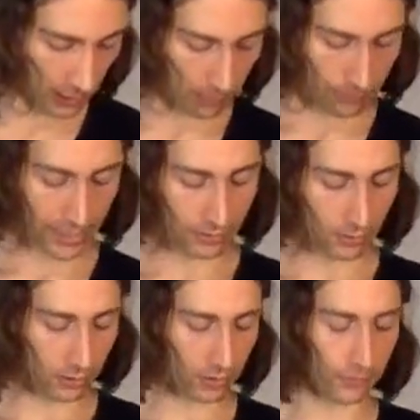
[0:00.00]

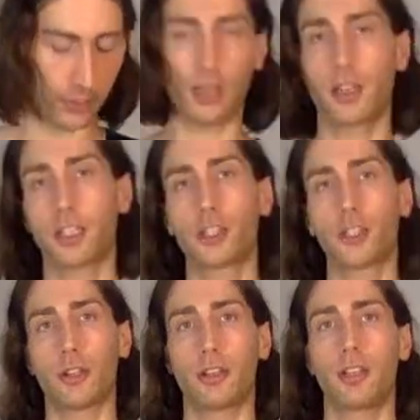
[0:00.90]
panels of another
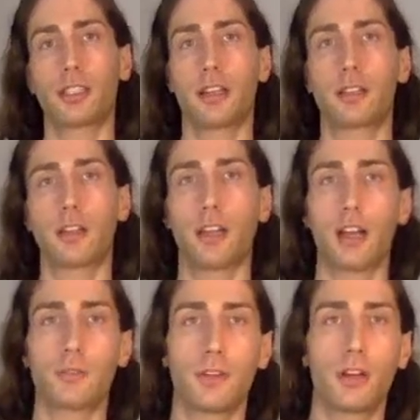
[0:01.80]
shirt that I cut out
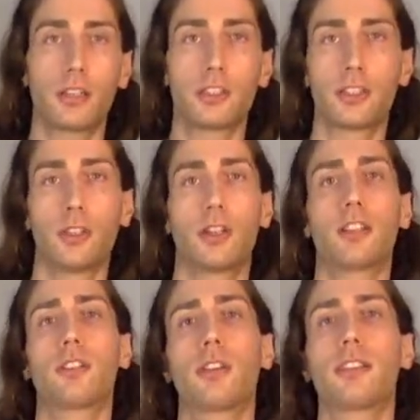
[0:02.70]
of another shirt
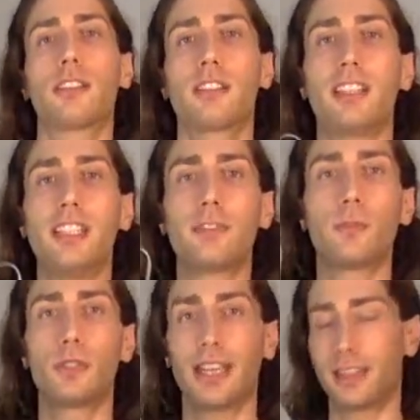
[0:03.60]
so that the sleeves
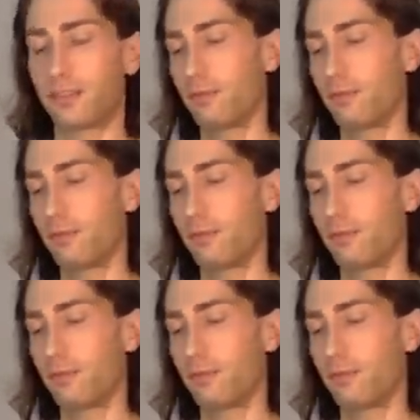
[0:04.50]
would get